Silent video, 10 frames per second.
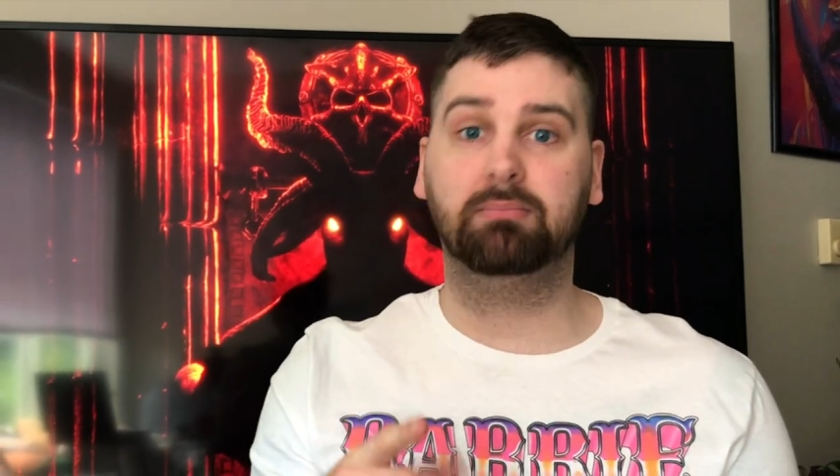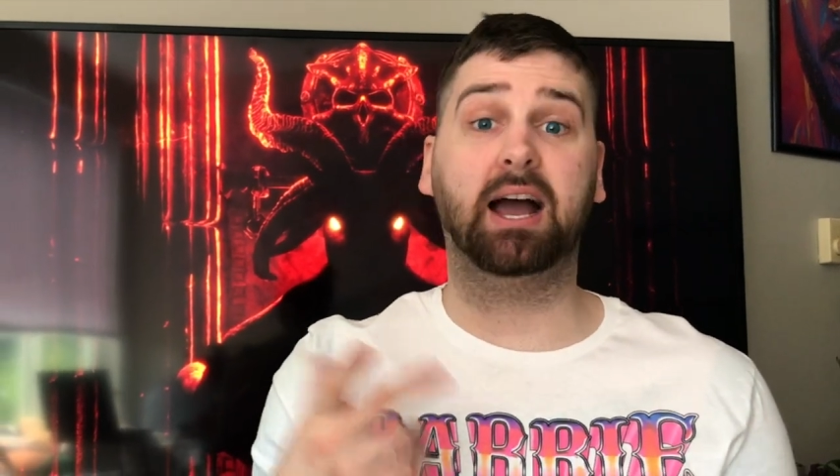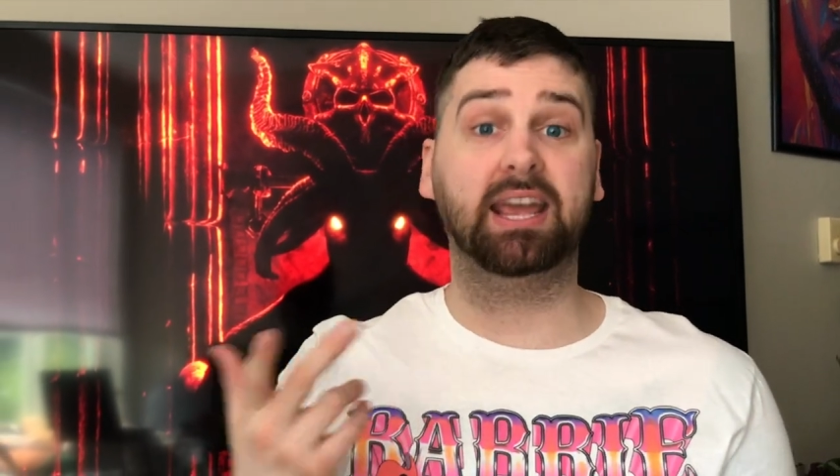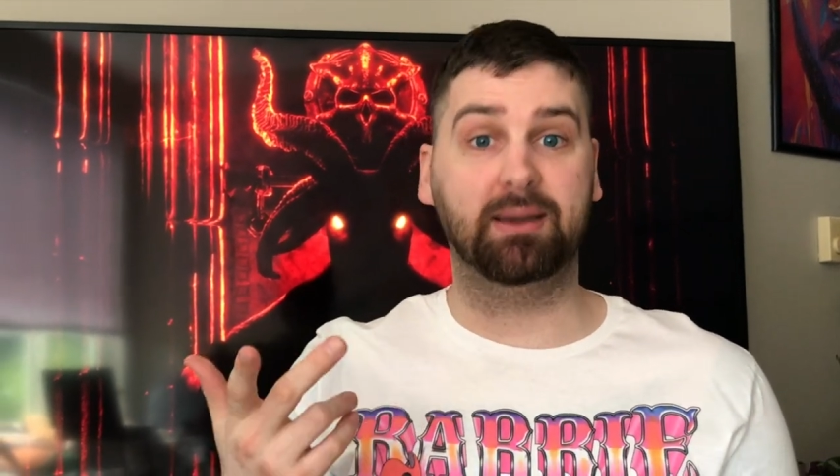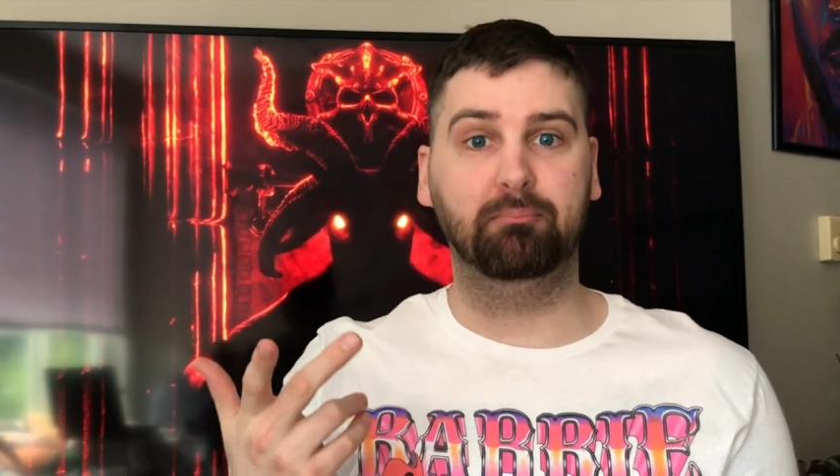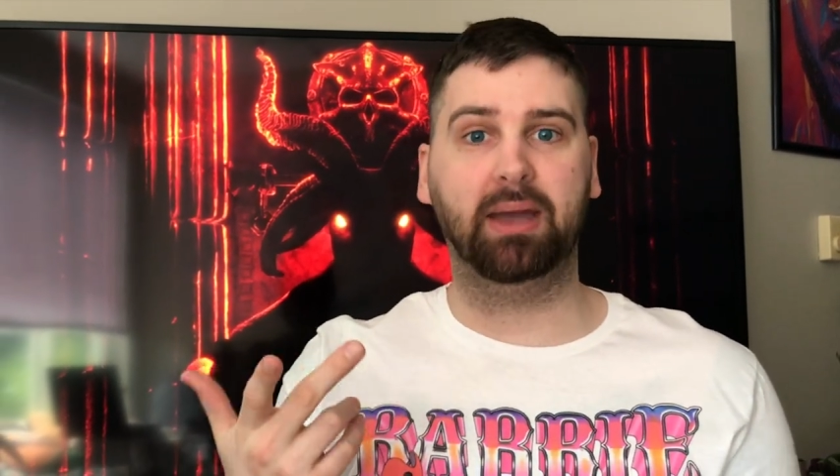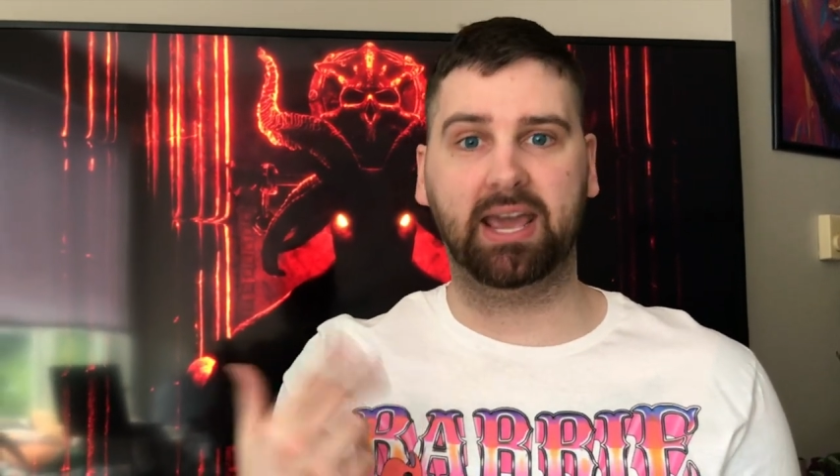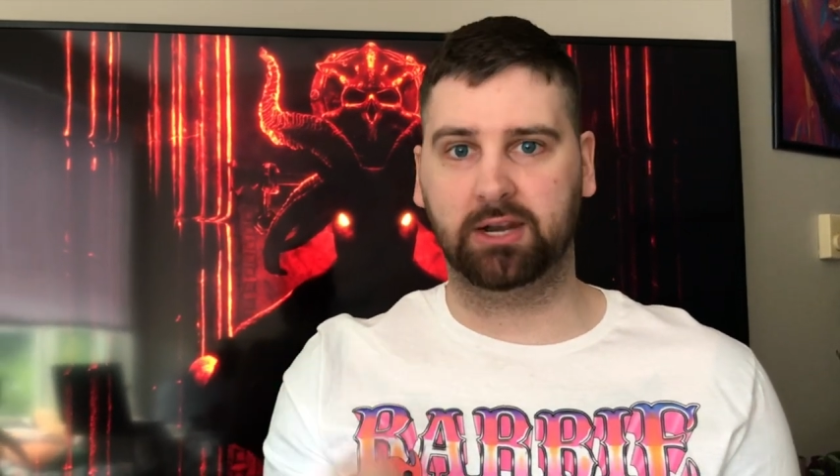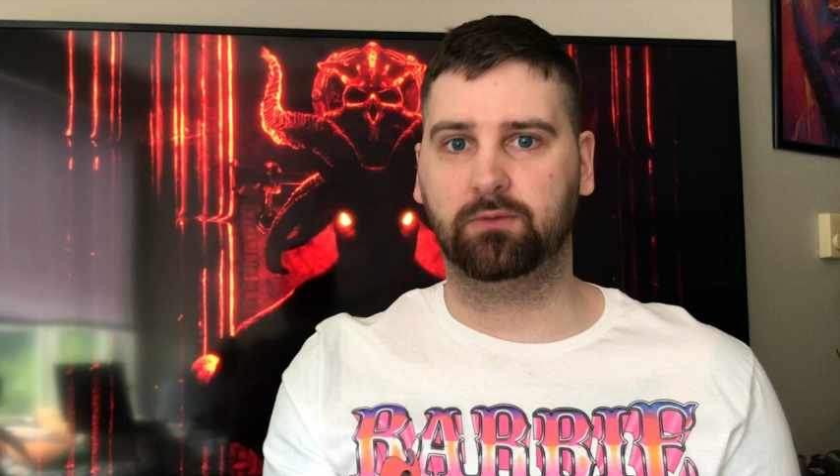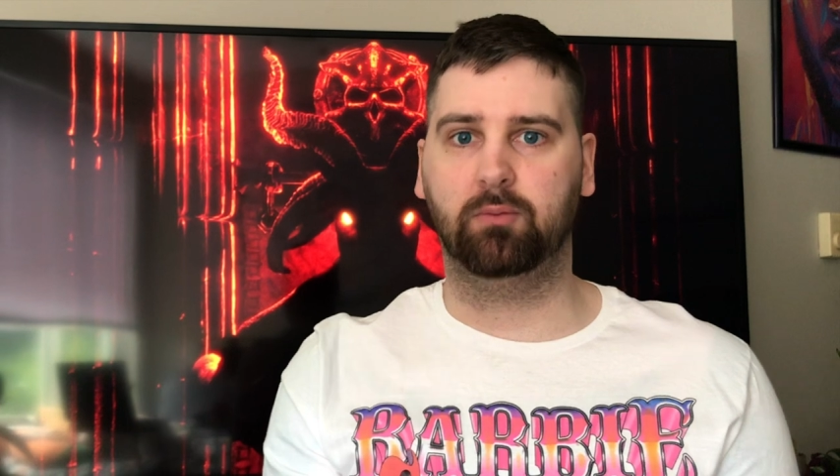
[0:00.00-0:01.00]
I am
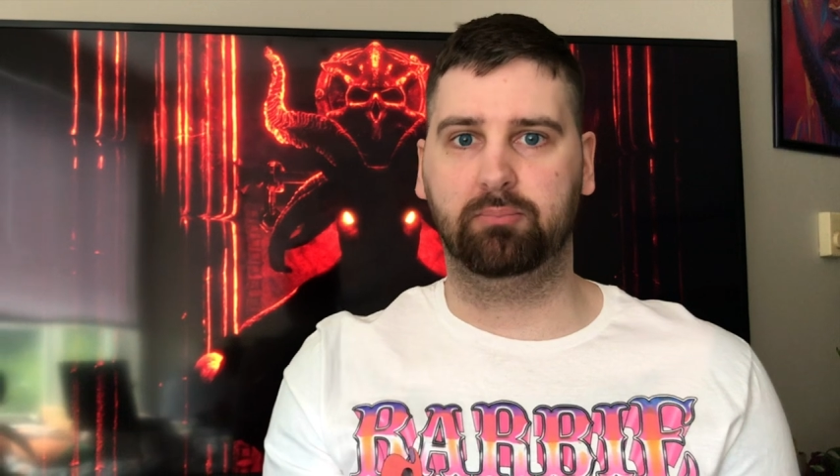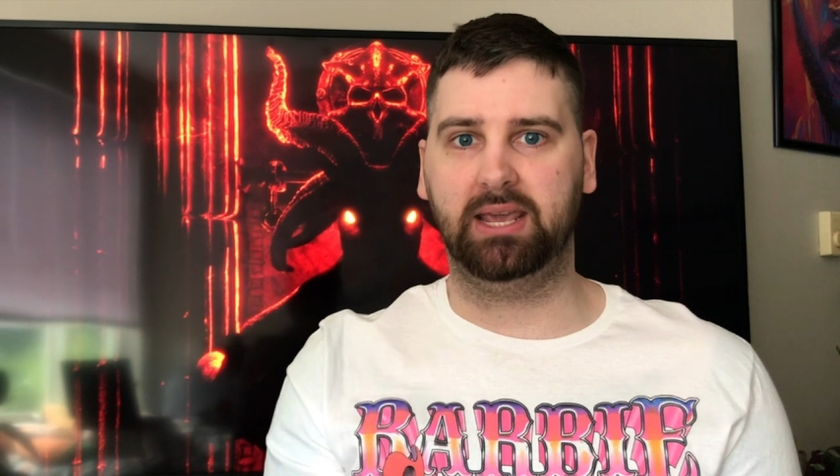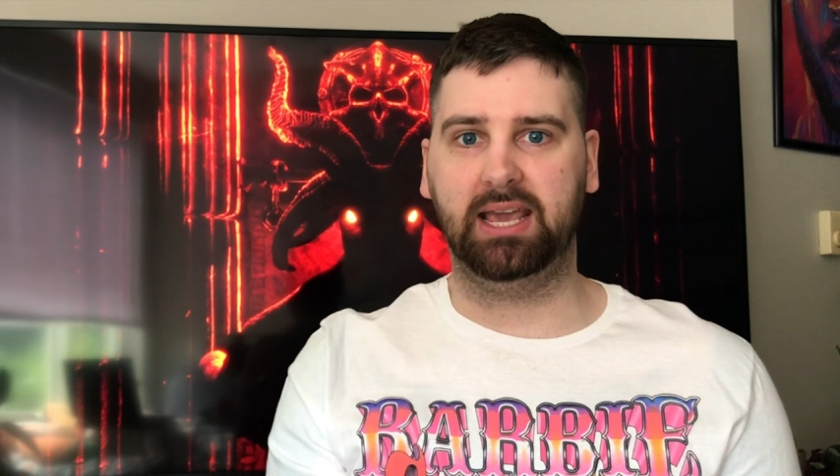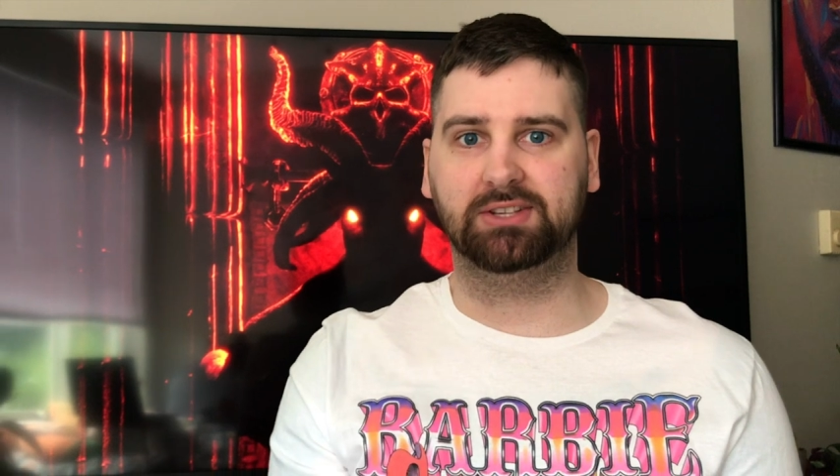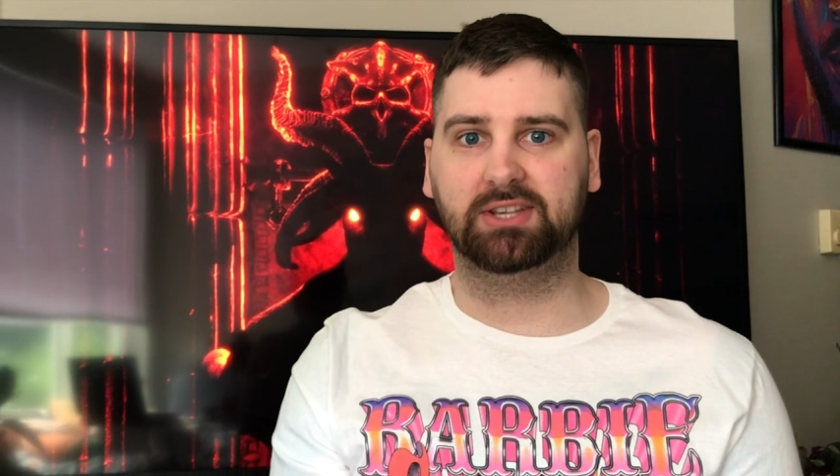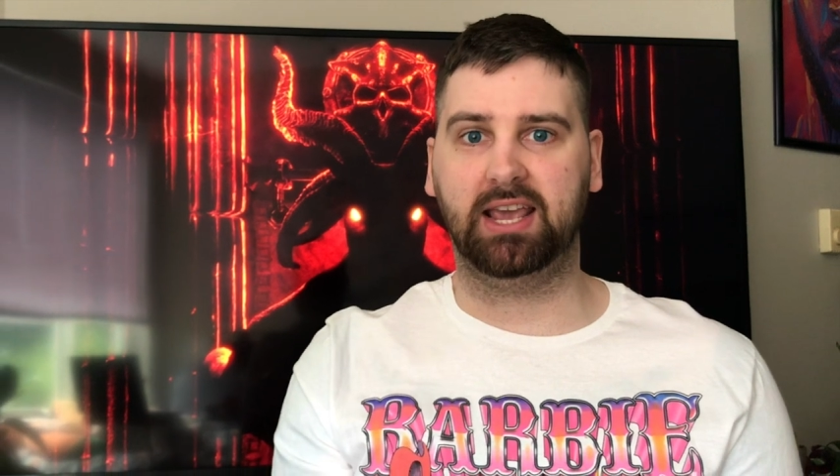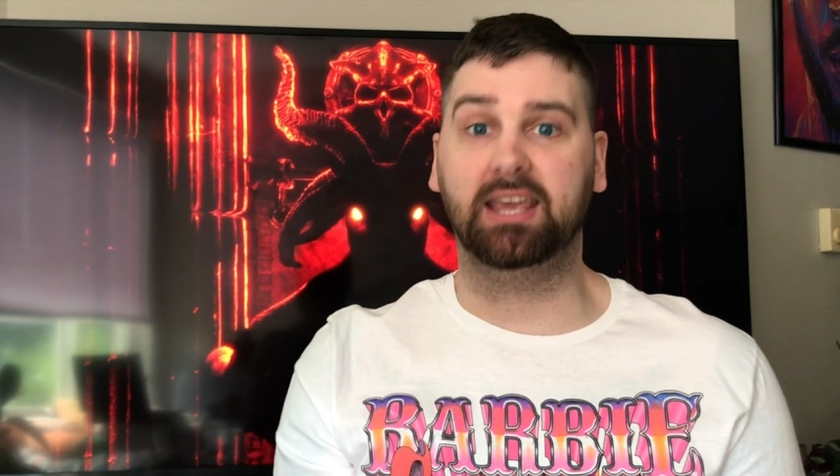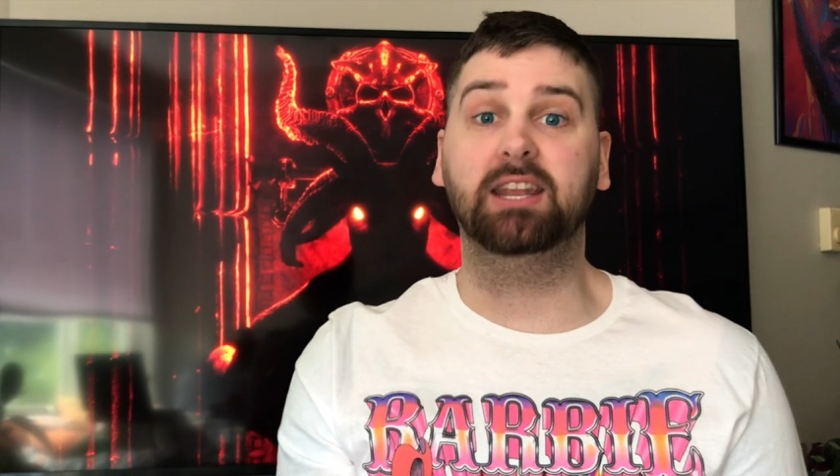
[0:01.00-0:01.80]
banned from PSA,